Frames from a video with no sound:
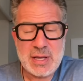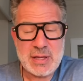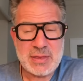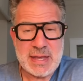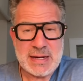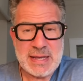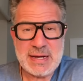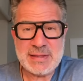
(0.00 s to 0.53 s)

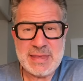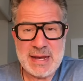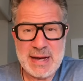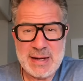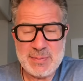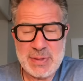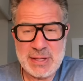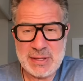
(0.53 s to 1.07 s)
They needed that
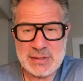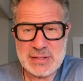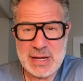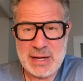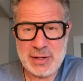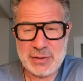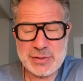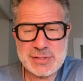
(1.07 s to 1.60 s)
$8 million
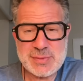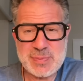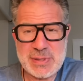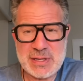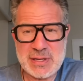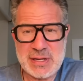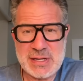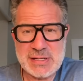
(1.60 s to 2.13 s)

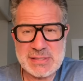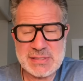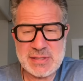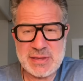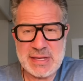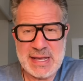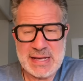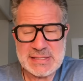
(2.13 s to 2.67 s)
because
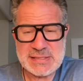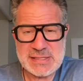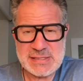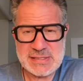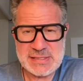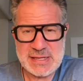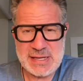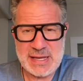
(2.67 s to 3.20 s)
the
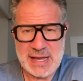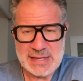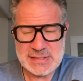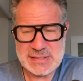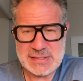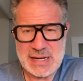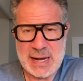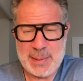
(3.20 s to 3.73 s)
SEC had
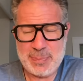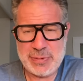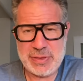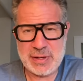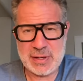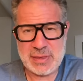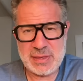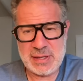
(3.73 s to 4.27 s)
stopped
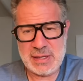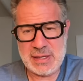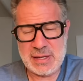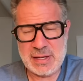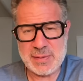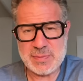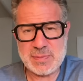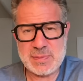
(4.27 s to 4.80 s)

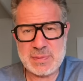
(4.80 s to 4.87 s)
the